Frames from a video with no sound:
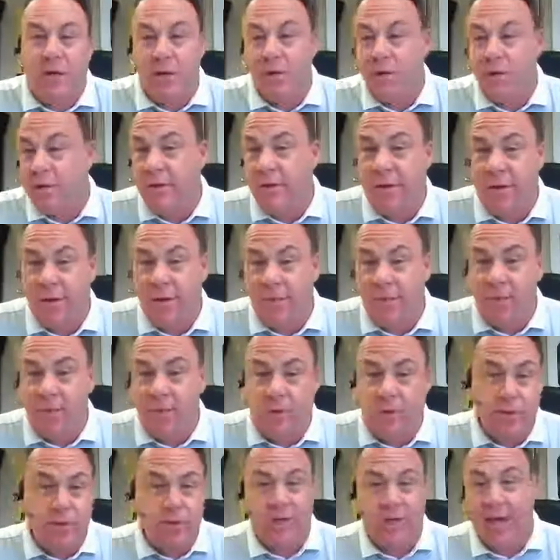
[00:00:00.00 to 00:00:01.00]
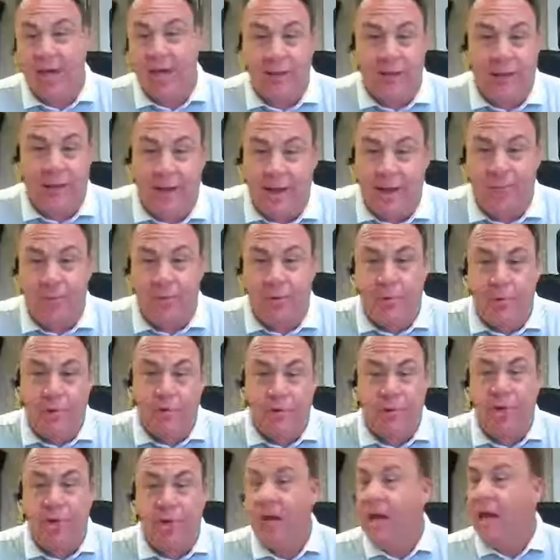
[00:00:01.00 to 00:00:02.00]
I mean, you think you're pushing, I think I'm
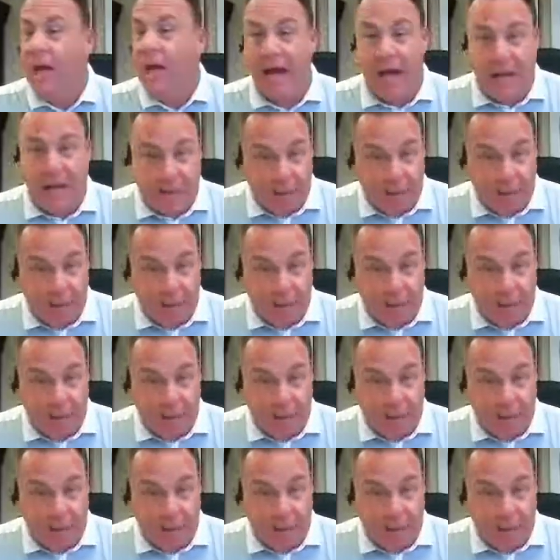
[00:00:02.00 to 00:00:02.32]
pushing.